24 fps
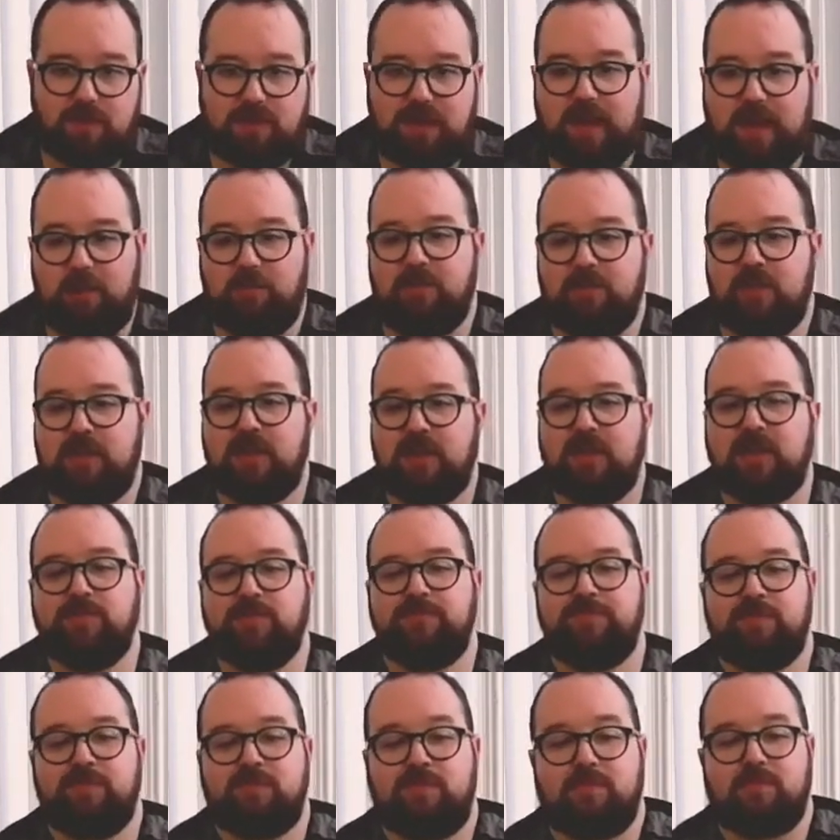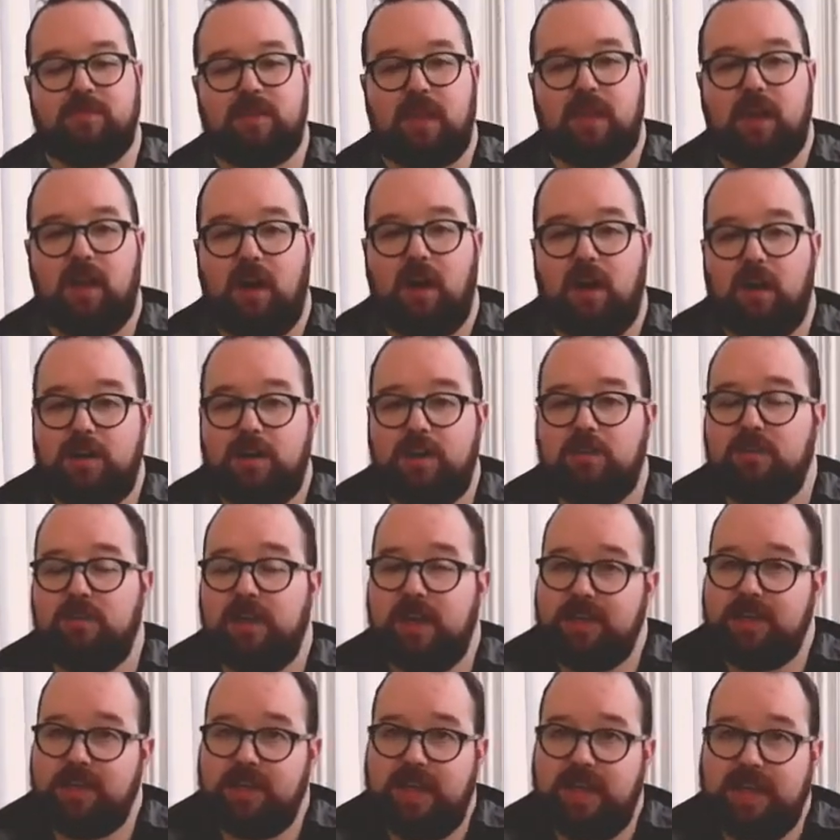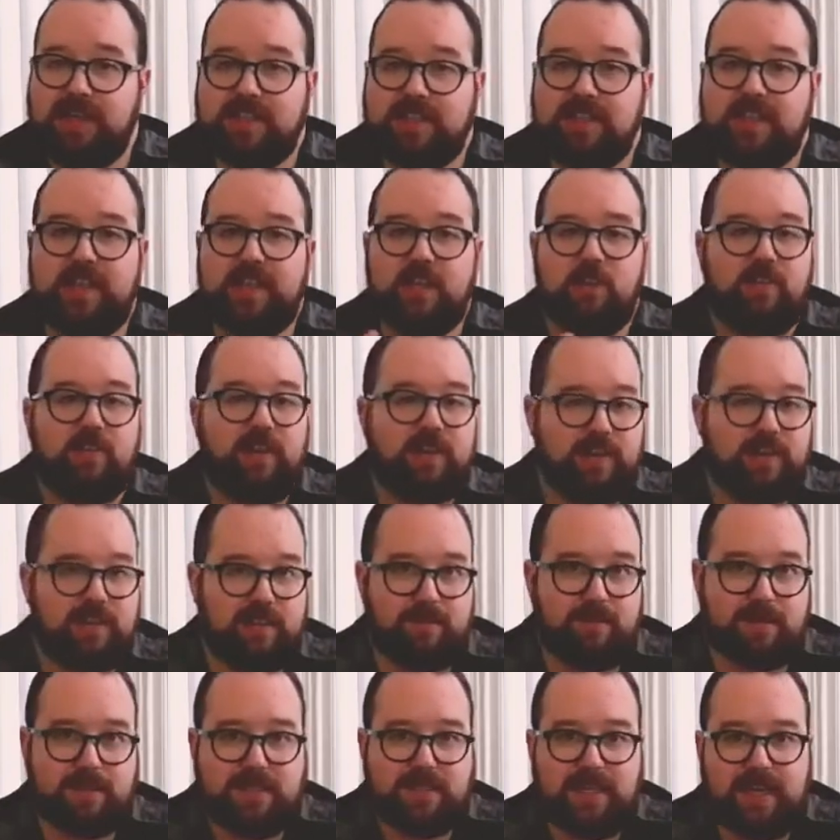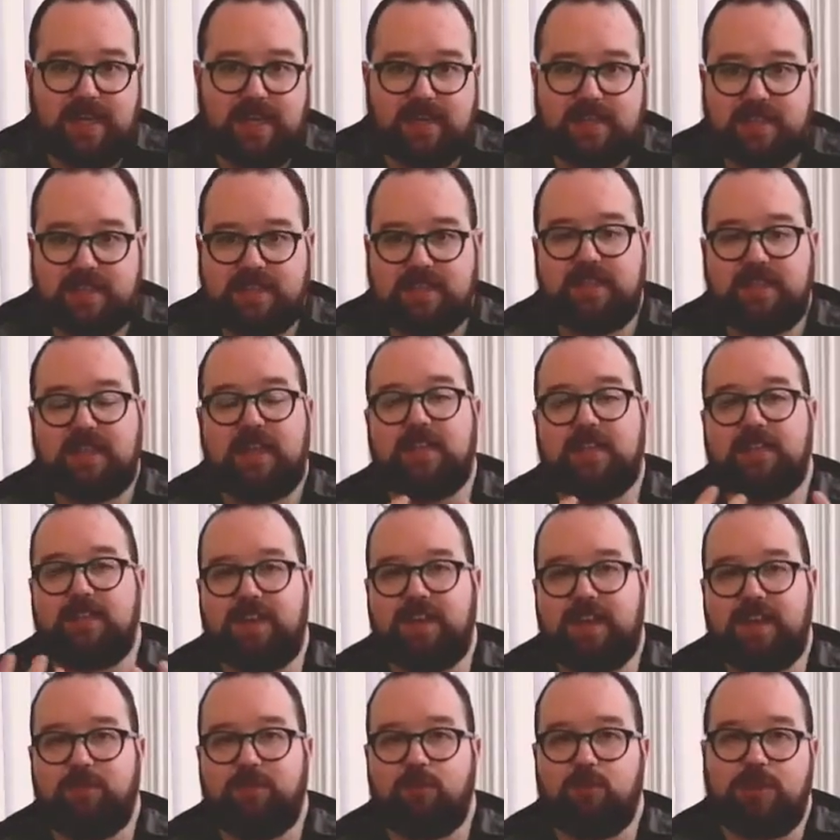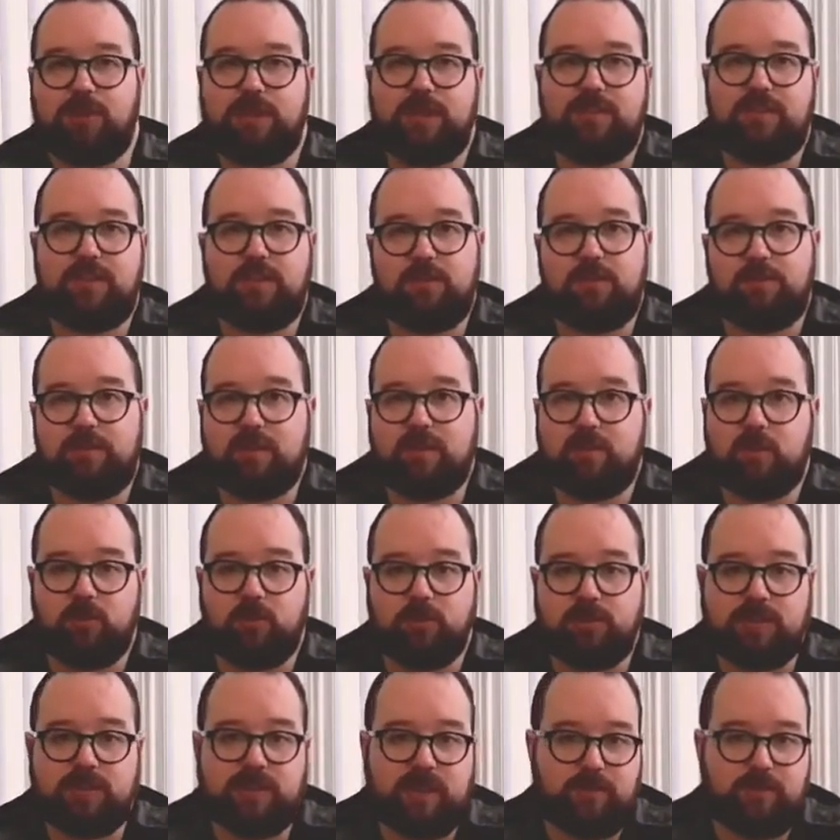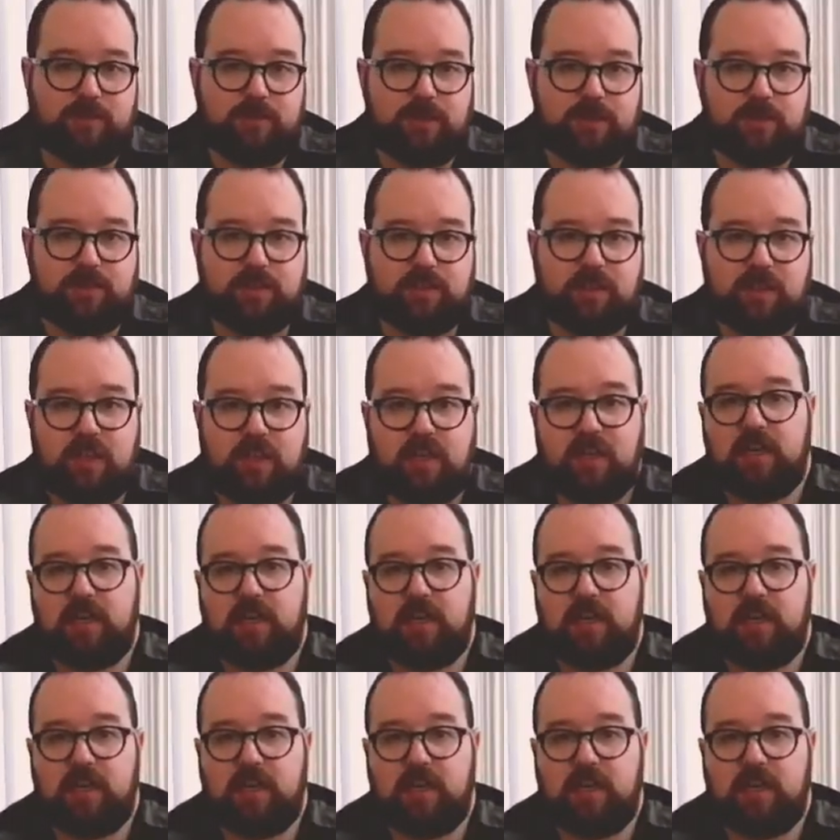Now, are you writing an essay or academic text and therefore need to use the source as evidence?